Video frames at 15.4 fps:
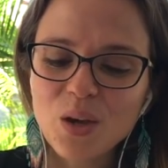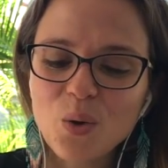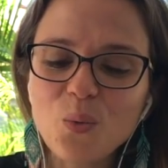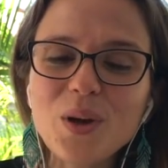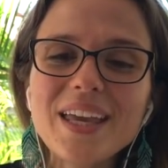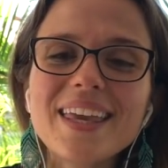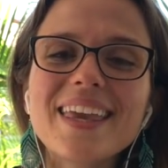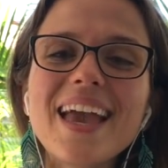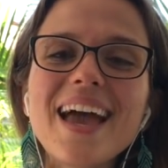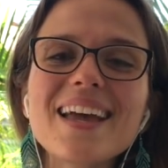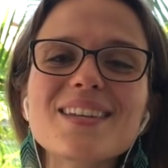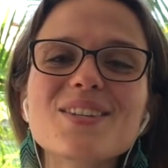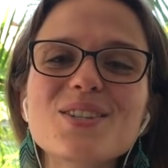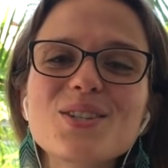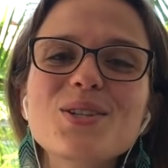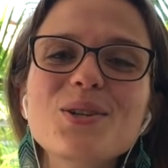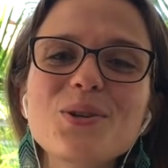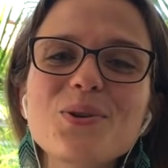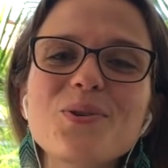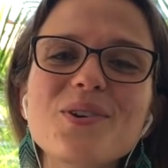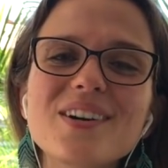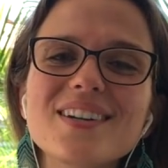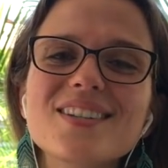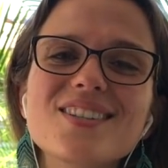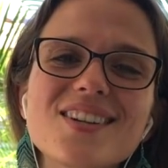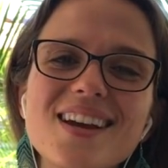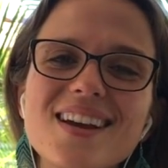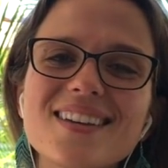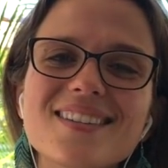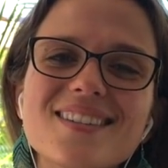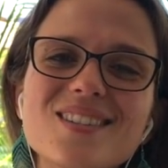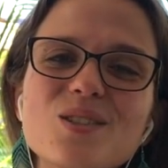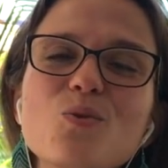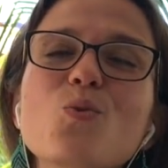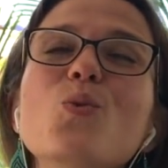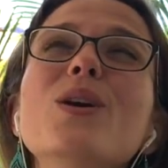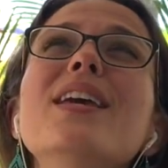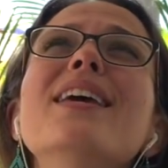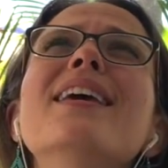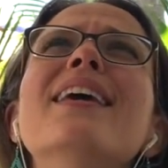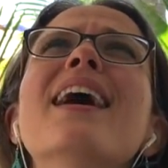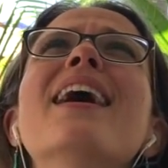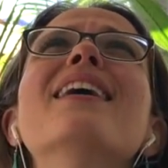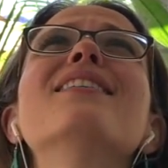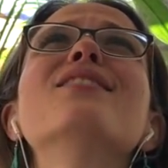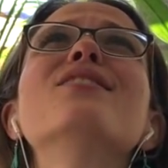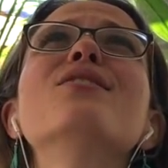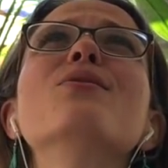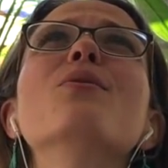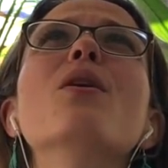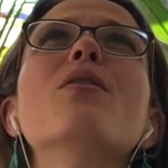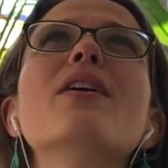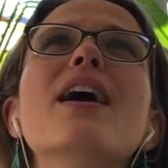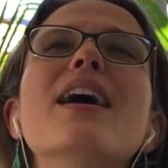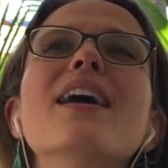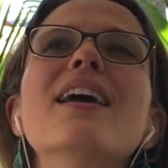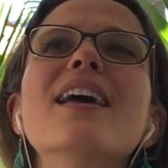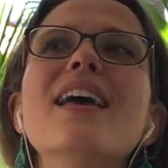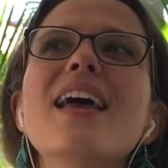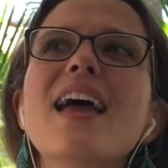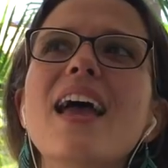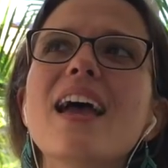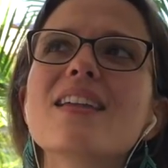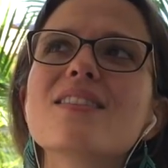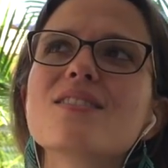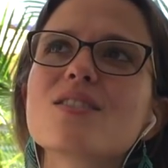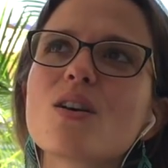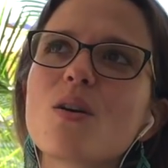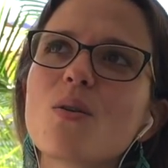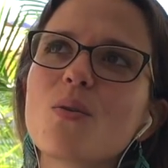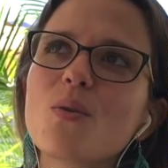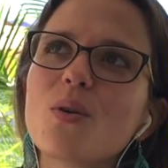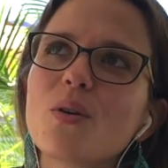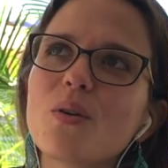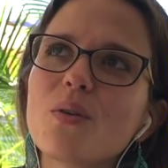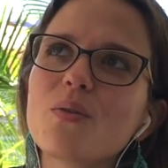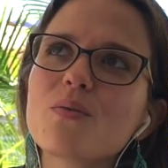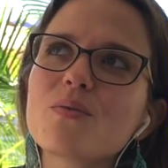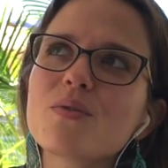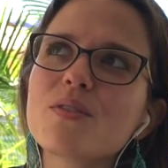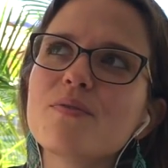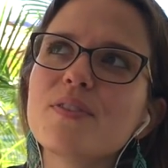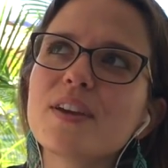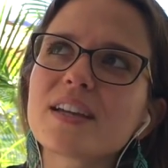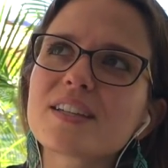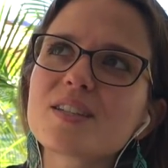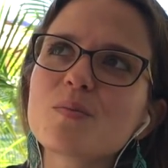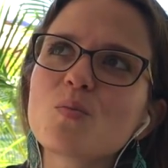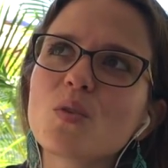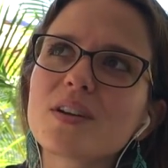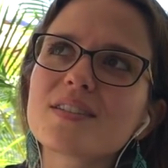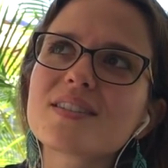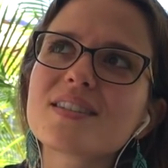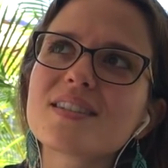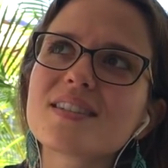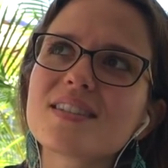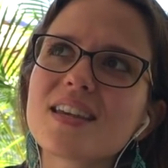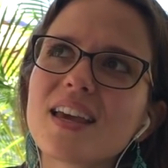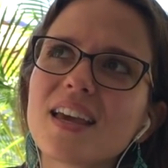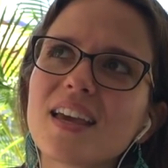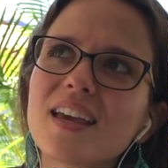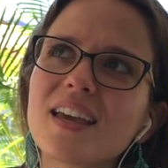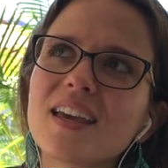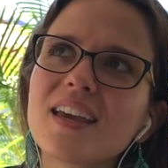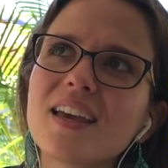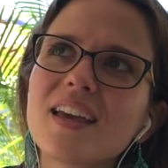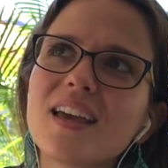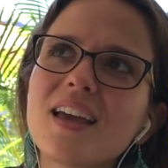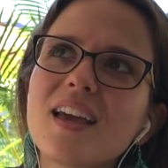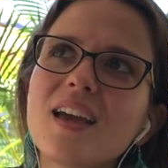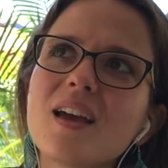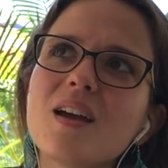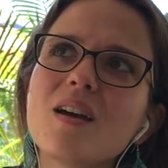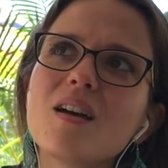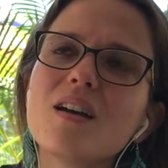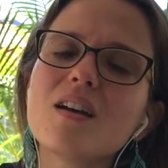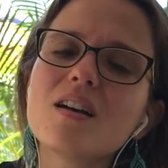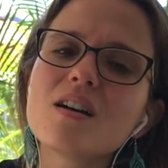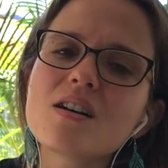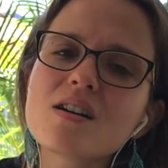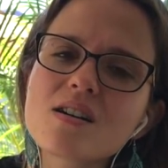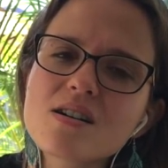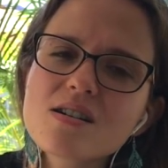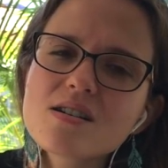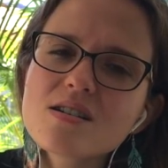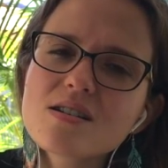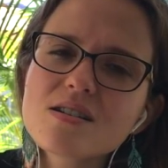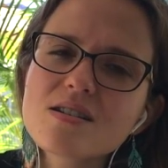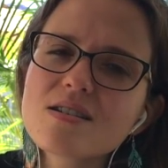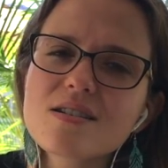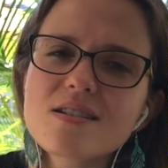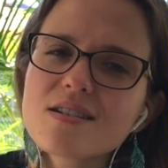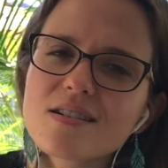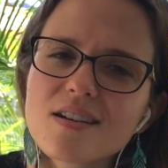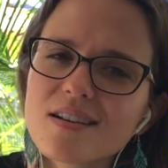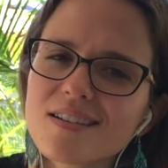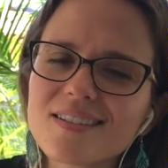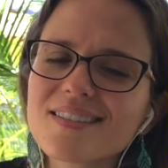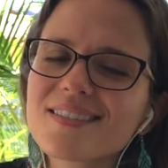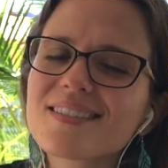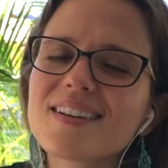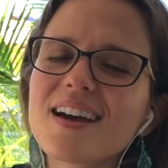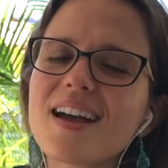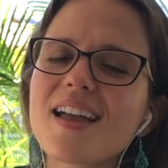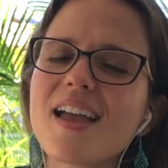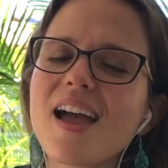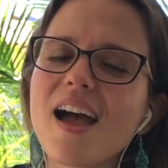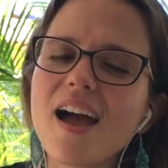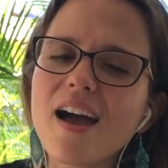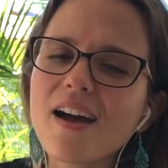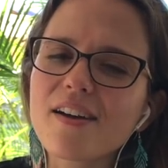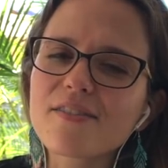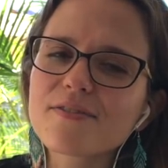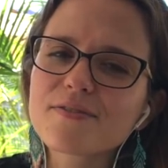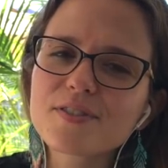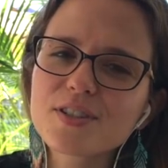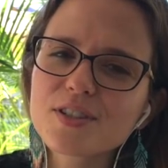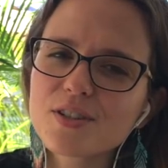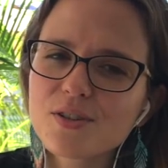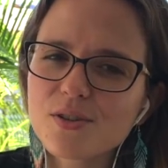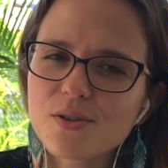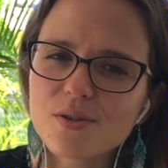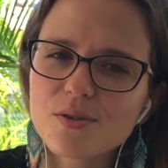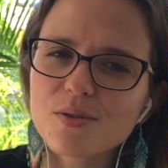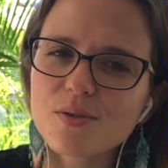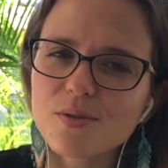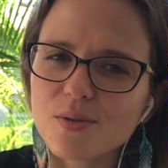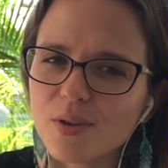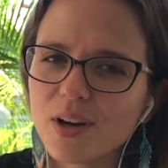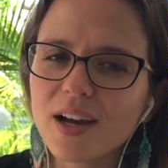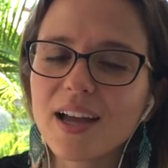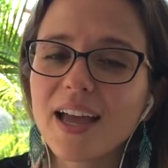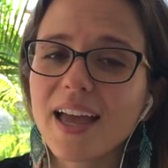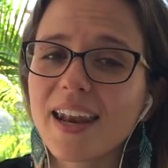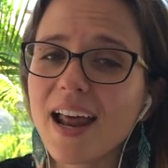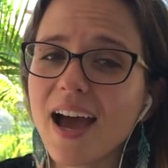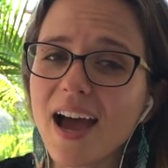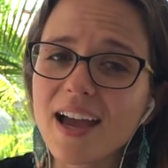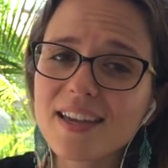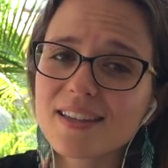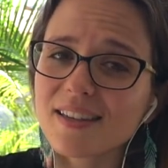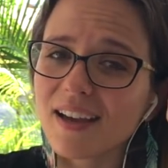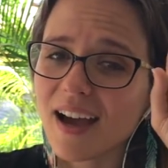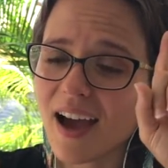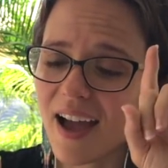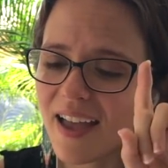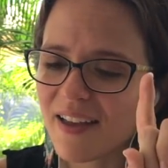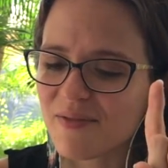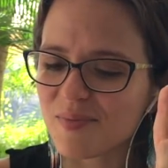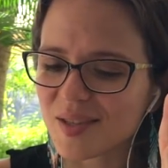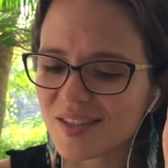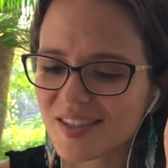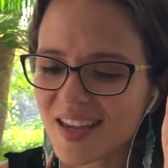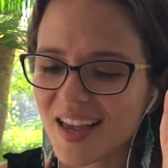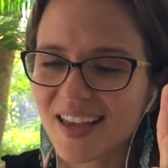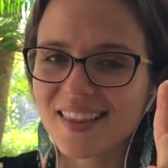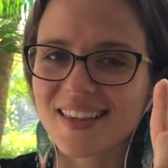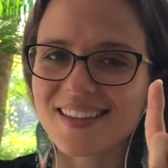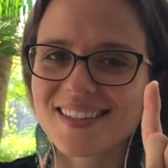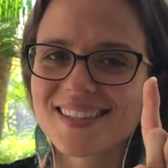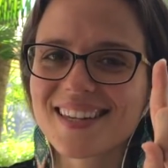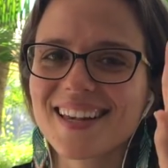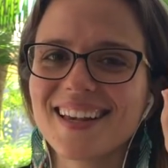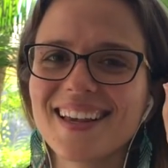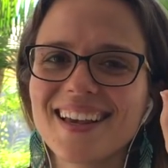We get to adjust. We get to, okay? And so the victim wants to say, ugh, I have to, and I have been saying this